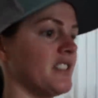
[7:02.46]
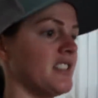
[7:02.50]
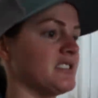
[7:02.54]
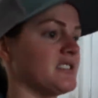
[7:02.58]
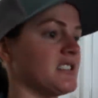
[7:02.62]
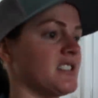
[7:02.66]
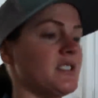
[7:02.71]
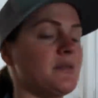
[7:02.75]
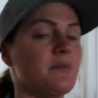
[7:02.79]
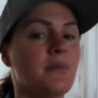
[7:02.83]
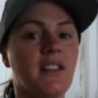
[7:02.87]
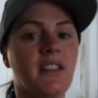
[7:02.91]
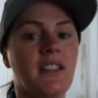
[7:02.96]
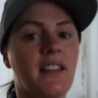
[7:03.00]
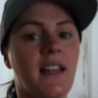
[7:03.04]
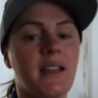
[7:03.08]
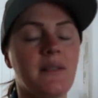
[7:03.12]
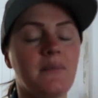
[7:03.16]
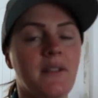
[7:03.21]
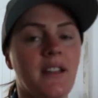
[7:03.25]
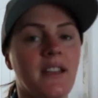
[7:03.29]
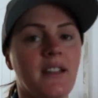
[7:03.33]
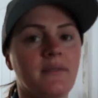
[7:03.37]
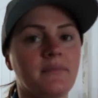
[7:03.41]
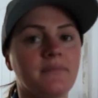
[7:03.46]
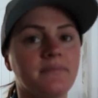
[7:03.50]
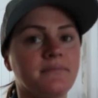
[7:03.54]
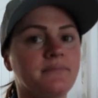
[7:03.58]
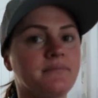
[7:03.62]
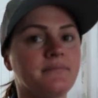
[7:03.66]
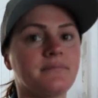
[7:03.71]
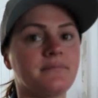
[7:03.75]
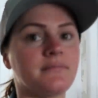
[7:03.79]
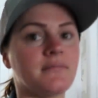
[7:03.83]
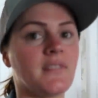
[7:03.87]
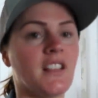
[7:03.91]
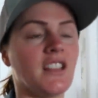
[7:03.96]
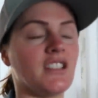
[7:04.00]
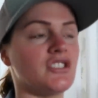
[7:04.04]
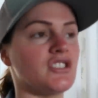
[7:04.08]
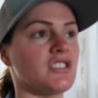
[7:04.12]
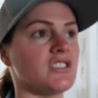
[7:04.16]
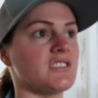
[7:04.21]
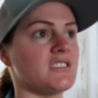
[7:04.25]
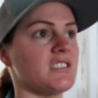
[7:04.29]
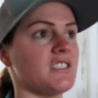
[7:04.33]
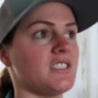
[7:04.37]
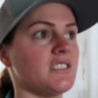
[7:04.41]
It's gonna be a nightmare. It
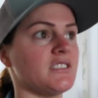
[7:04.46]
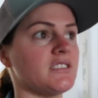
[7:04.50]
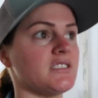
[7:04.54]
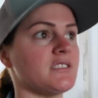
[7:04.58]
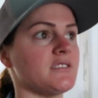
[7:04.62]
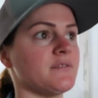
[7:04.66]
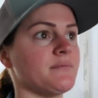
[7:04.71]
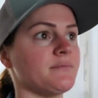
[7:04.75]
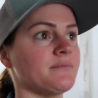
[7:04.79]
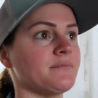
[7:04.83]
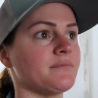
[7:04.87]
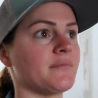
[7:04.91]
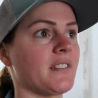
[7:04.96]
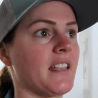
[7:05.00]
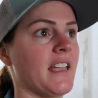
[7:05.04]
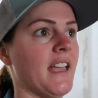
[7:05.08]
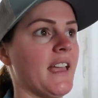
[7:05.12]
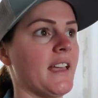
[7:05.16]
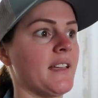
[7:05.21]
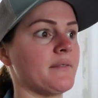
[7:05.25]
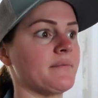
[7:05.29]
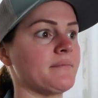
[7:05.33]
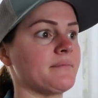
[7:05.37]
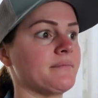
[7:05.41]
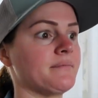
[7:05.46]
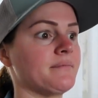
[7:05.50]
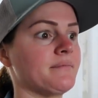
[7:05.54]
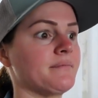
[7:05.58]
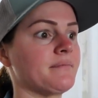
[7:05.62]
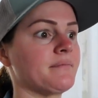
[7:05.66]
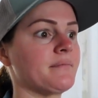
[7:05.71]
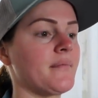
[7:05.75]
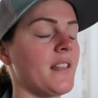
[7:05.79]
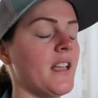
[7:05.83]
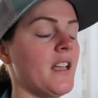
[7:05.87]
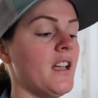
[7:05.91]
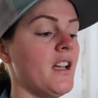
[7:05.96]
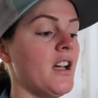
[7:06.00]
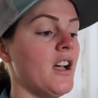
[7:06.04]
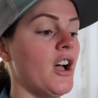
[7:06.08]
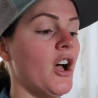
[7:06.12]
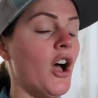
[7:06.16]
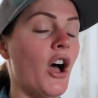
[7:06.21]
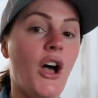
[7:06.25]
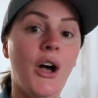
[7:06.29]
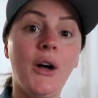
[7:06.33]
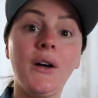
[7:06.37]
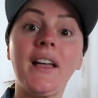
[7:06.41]
just is. Okay.
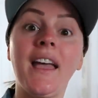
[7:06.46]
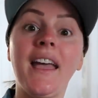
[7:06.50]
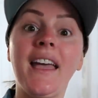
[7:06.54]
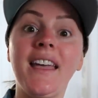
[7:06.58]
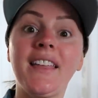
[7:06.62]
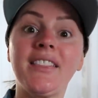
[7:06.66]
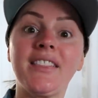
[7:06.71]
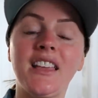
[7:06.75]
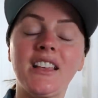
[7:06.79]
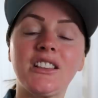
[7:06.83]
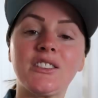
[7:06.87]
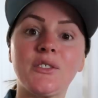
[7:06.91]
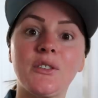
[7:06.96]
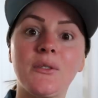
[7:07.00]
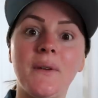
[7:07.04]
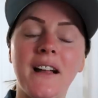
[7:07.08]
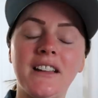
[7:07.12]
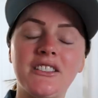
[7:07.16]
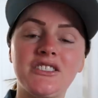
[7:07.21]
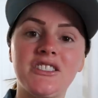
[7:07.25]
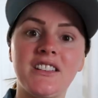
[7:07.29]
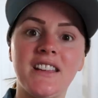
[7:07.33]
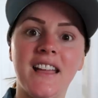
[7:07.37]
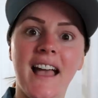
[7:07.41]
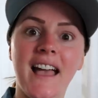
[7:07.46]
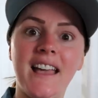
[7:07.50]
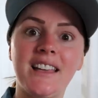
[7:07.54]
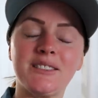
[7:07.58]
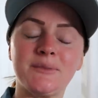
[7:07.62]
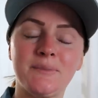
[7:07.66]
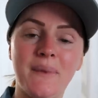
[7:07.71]
Okay, thanks for watching, guys.